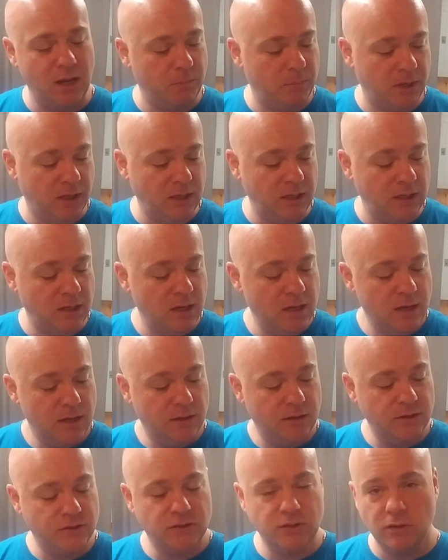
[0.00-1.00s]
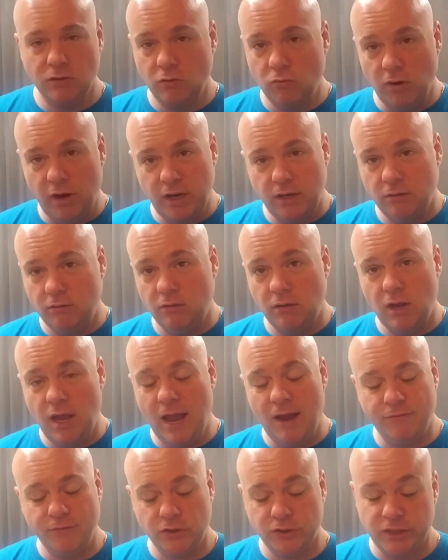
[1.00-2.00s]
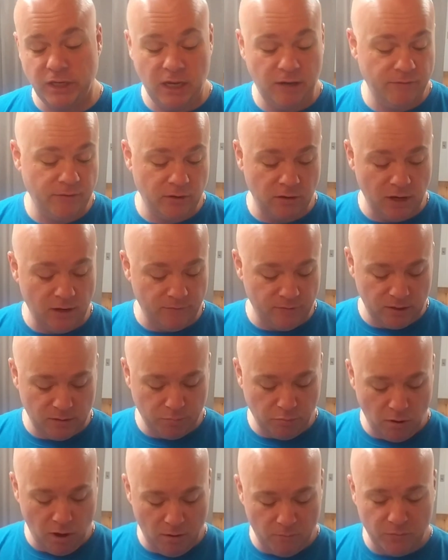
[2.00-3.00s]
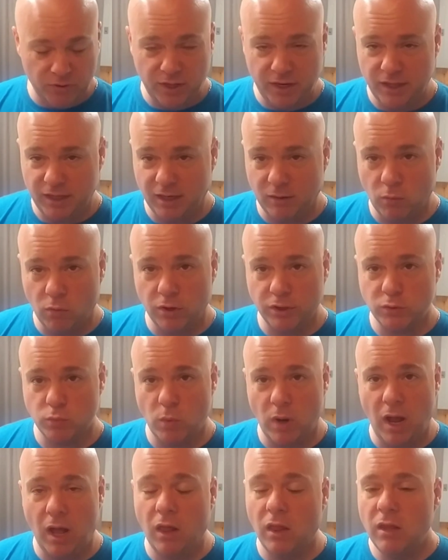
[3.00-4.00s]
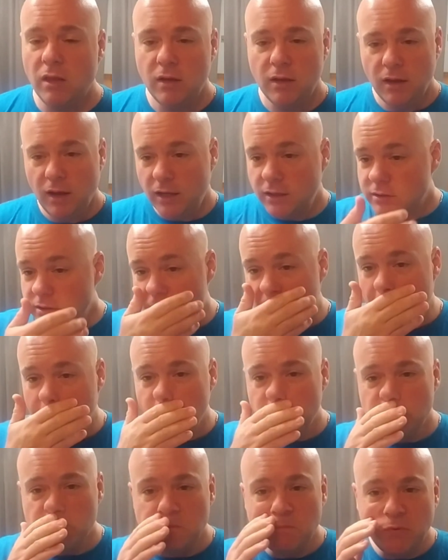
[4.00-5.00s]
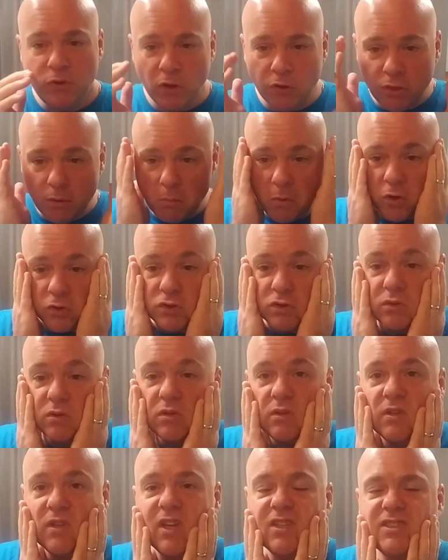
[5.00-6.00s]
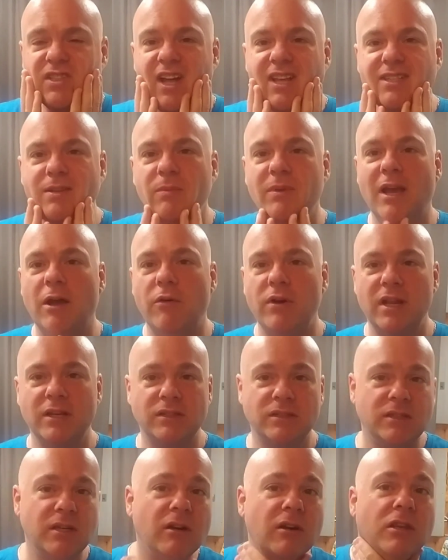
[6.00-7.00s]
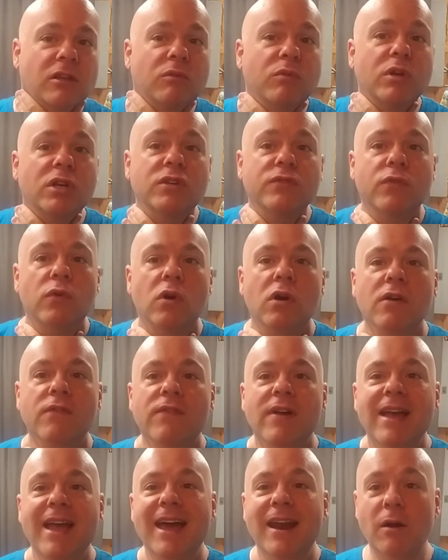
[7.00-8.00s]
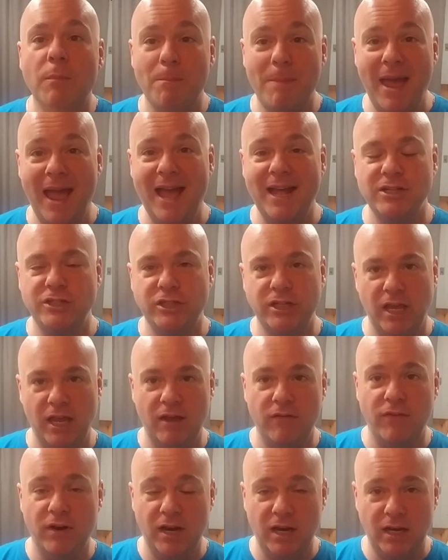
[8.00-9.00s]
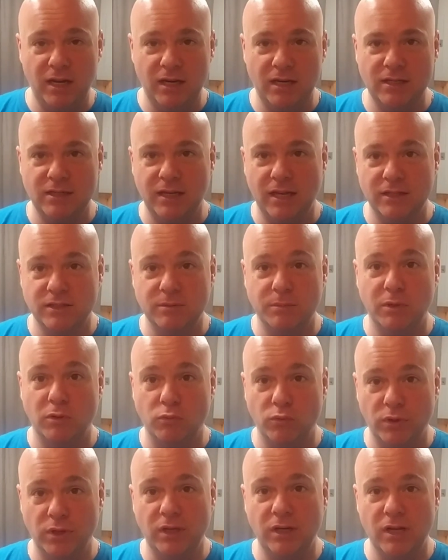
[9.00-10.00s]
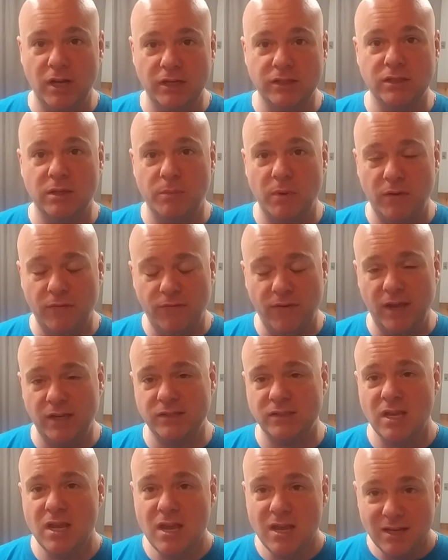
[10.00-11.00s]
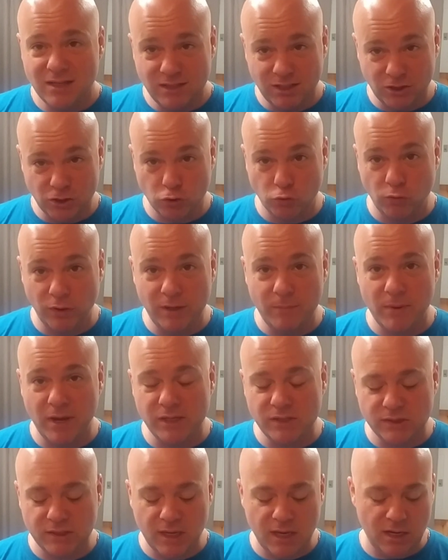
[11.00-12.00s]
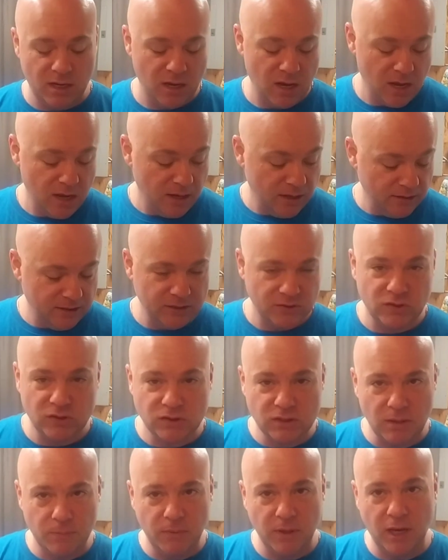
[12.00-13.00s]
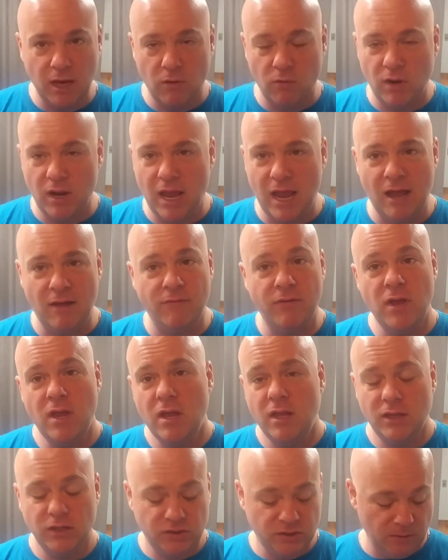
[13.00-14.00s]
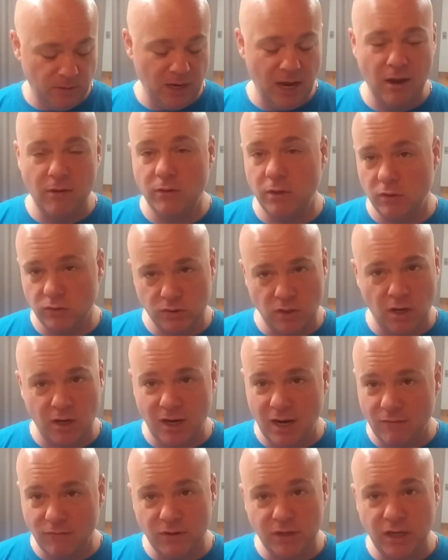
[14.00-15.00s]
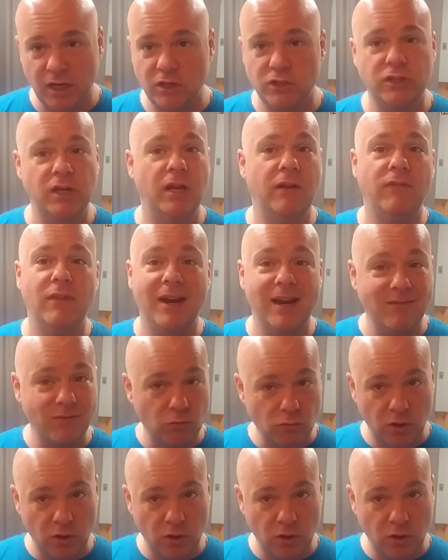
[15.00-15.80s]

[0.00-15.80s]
nitpicky. This is a great aftershave. I don't have any problem with it. I think it works well. It's not, you know, the most it's not something I would necessarily reach for if I had a bad shave and I needed to get something really nice on my face to treat my skin. This is something I would have this is something I would use on an everyday shave that I have a